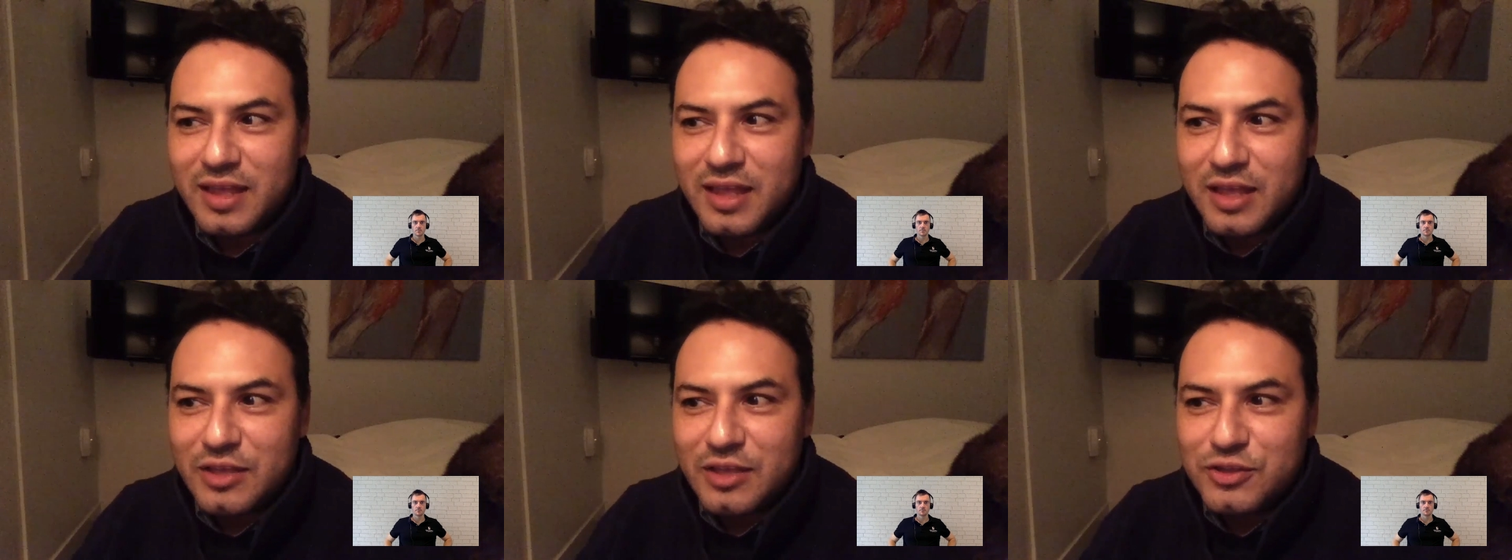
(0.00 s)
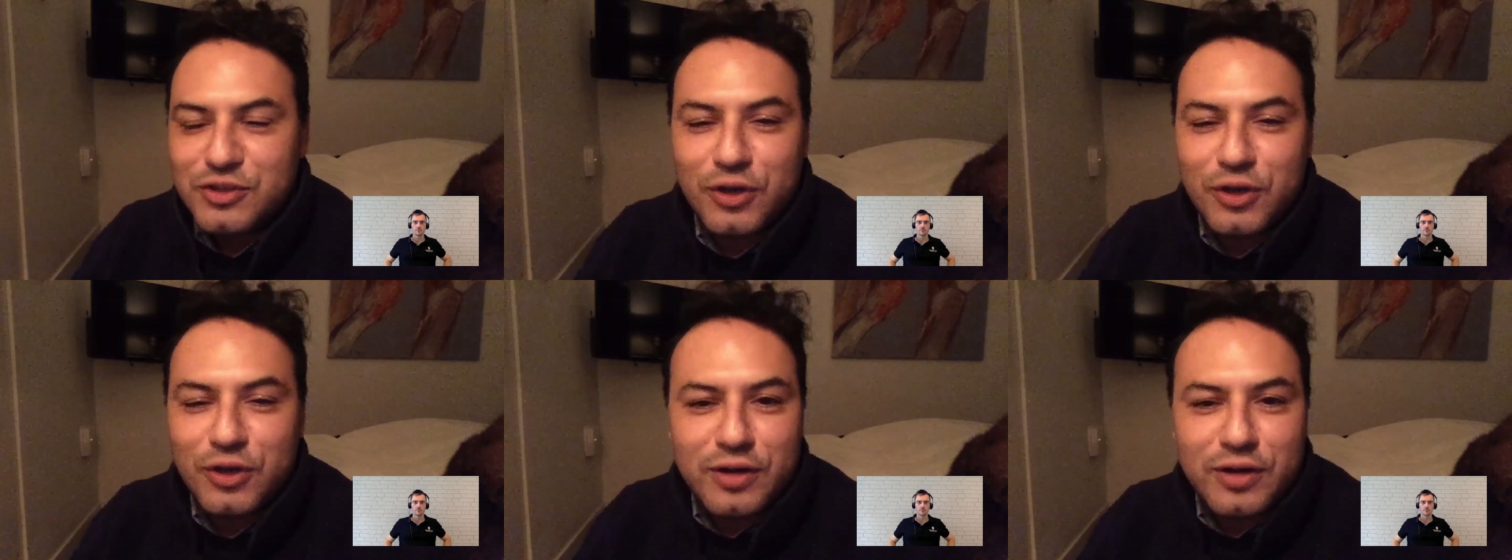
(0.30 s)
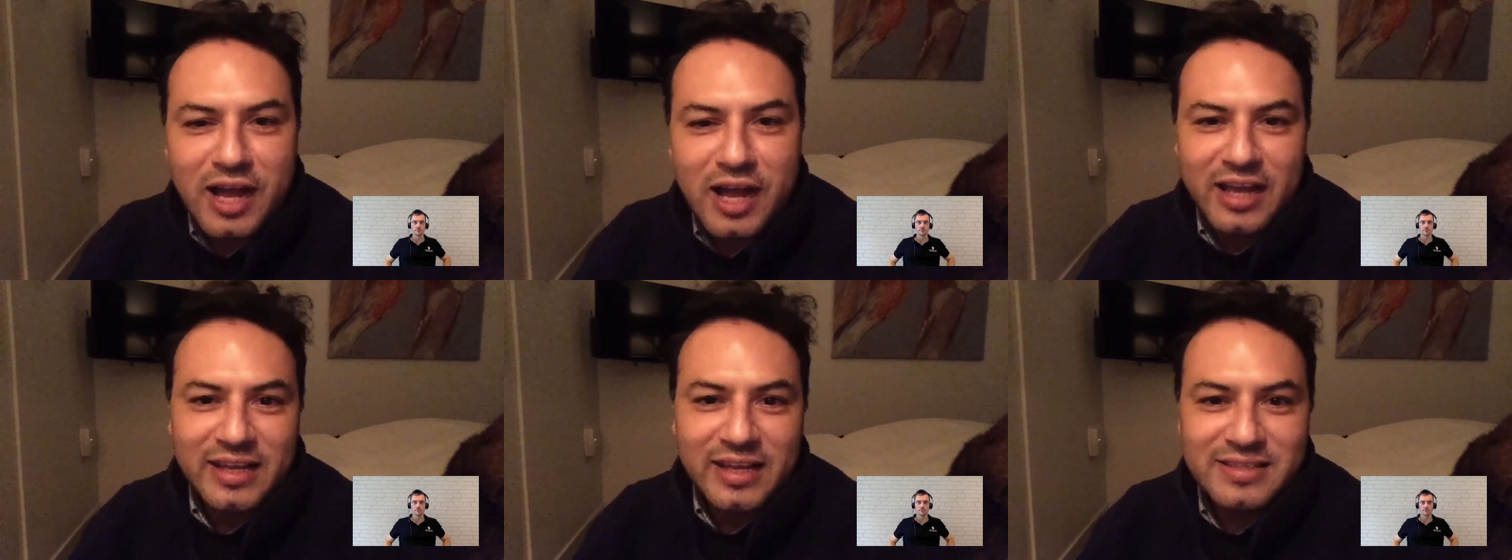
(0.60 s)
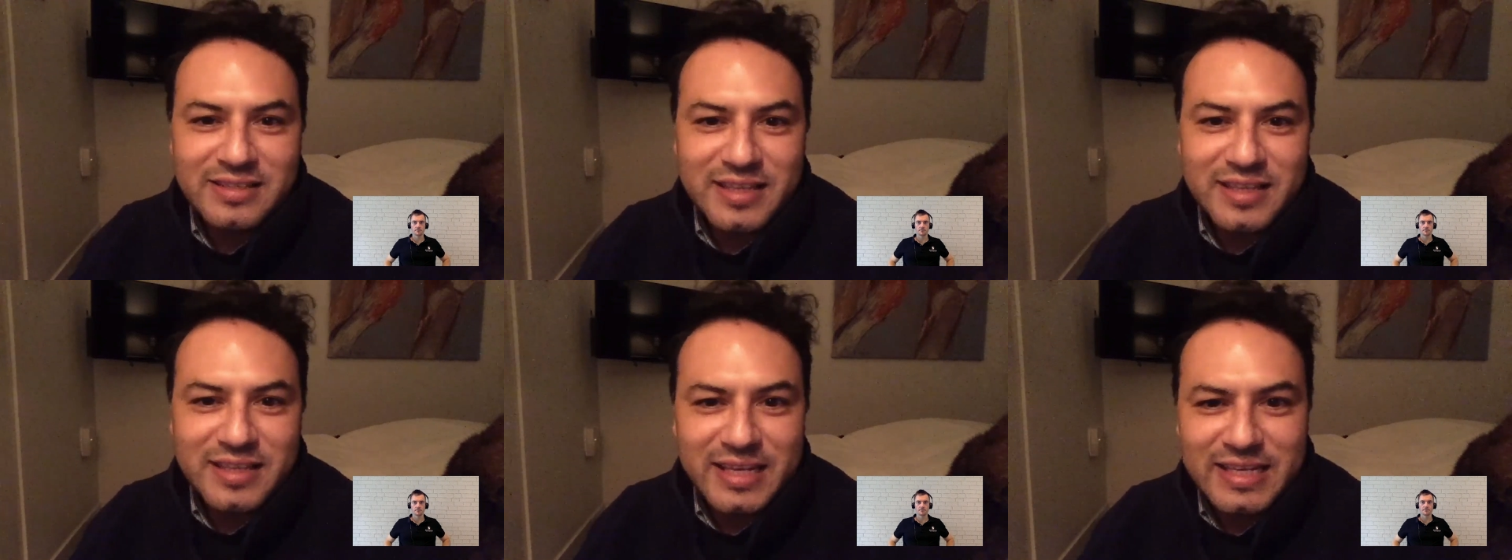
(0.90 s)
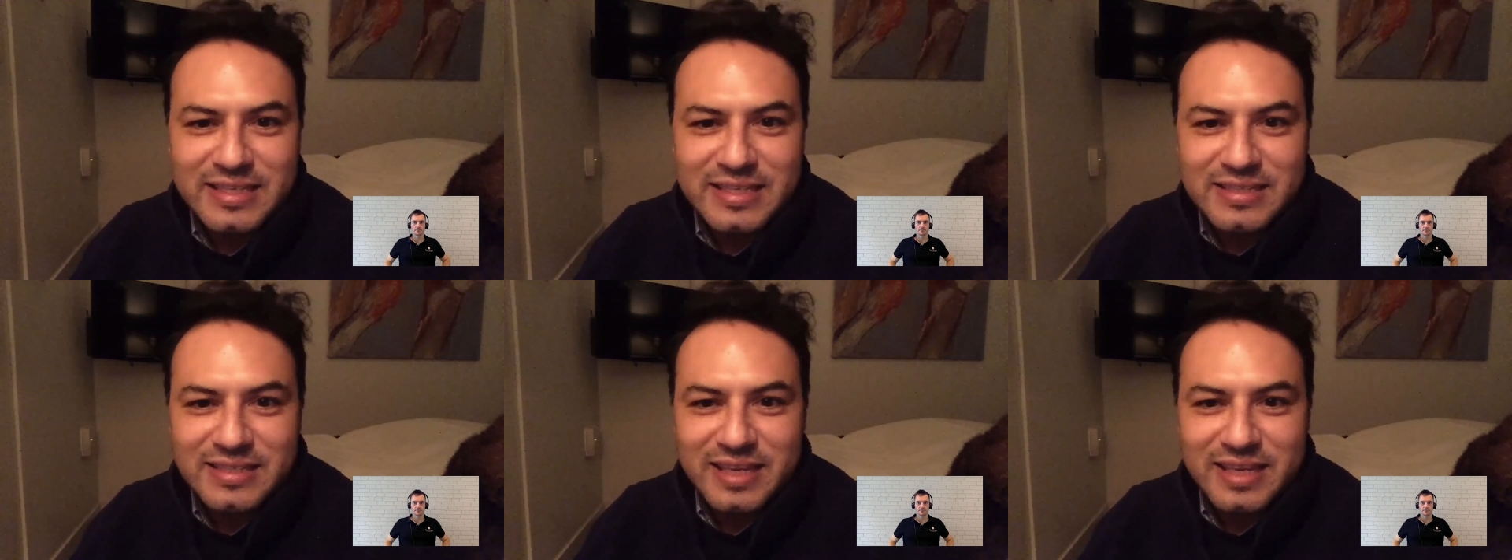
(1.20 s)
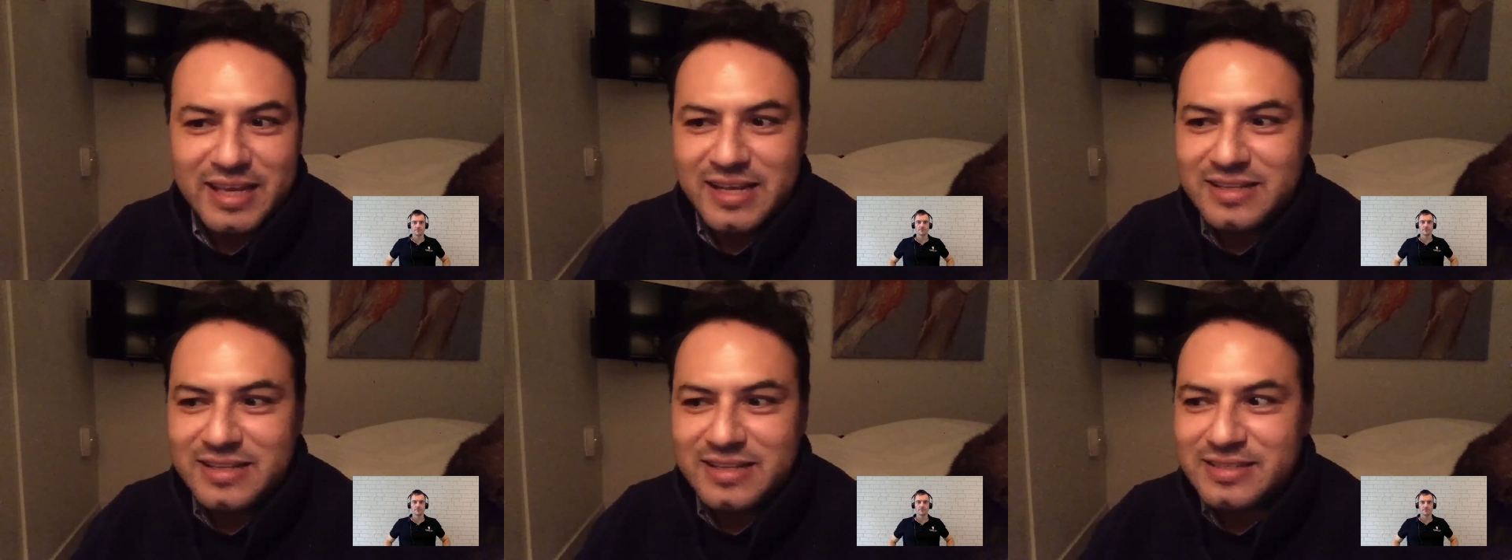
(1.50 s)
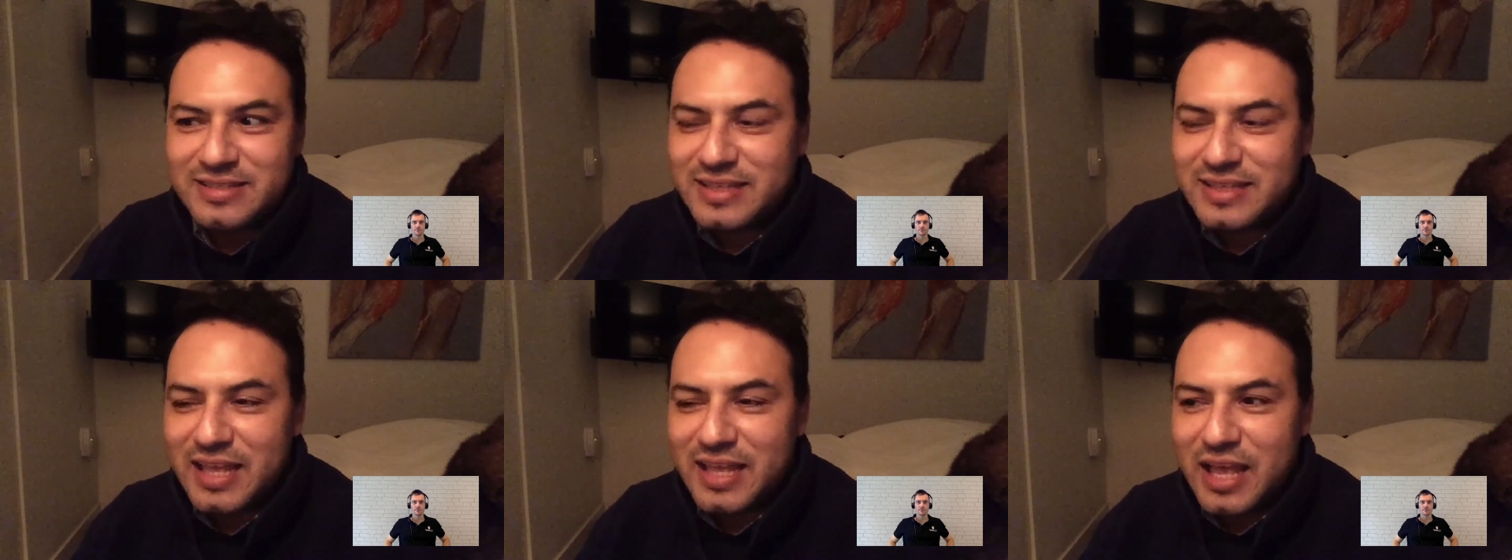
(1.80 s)
so nice.
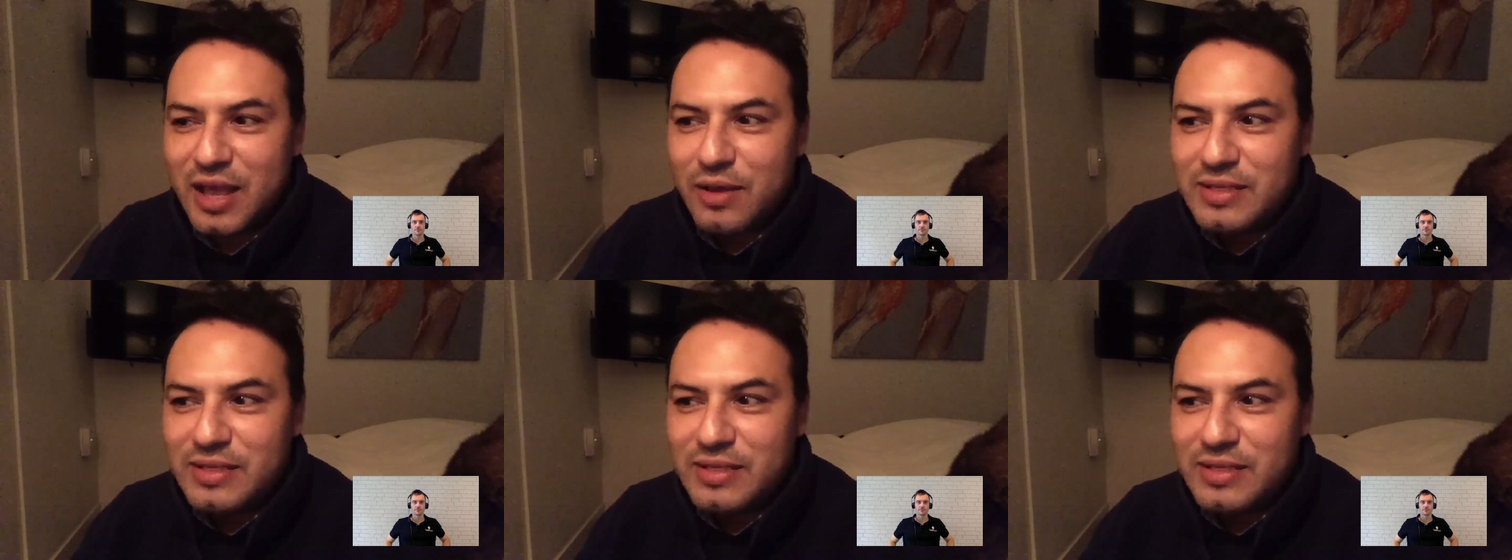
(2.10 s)
His